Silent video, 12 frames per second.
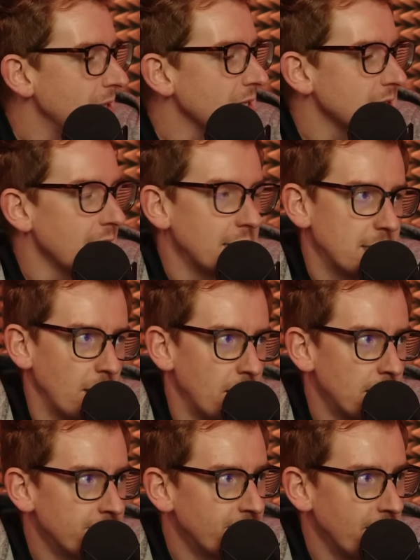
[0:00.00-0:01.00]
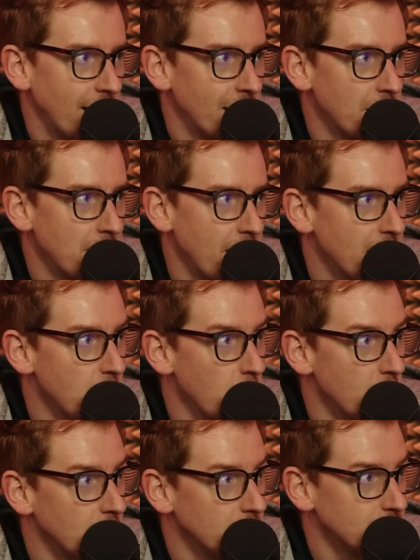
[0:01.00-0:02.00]
because I can't rely on my
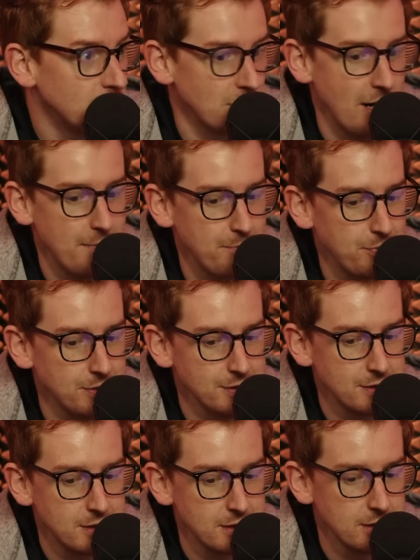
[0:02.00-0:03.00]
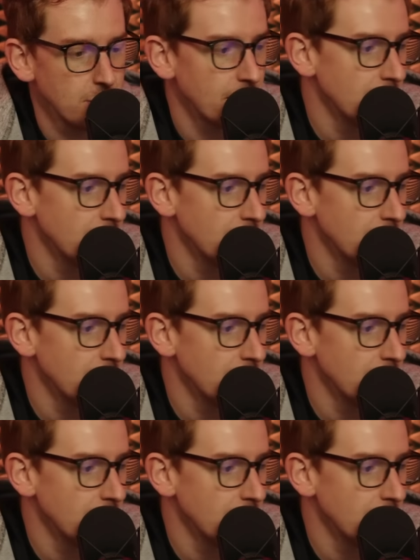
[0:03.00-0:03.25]
world champion to do